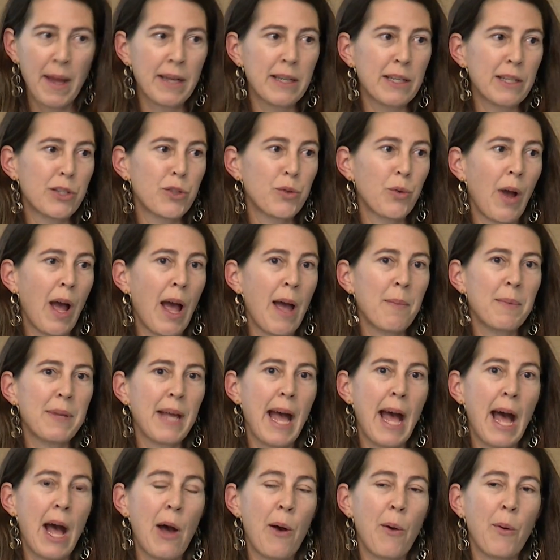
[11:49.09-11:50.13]
and described
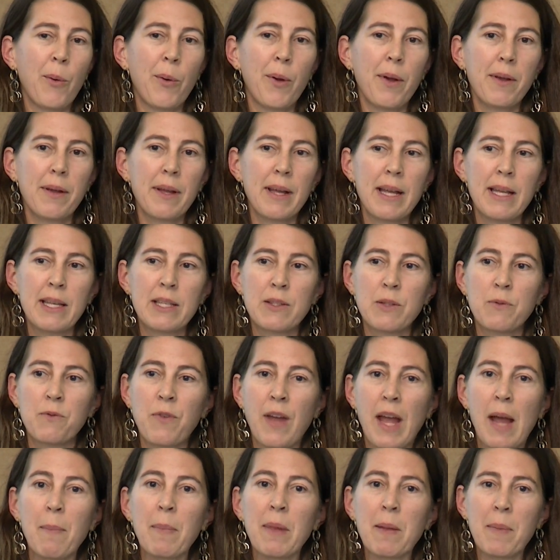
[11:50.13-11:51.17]
how his
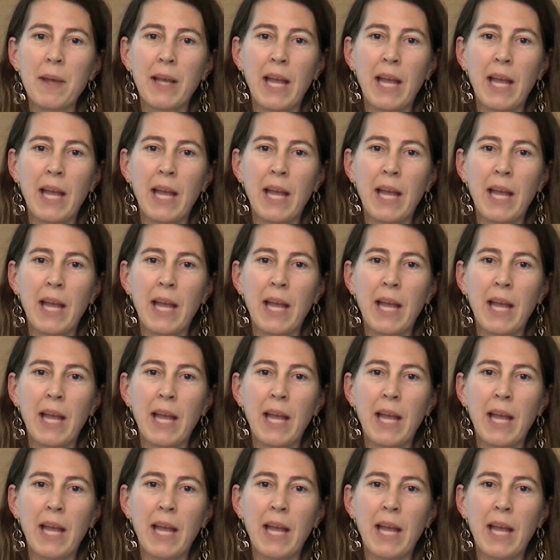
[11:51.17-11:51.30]
family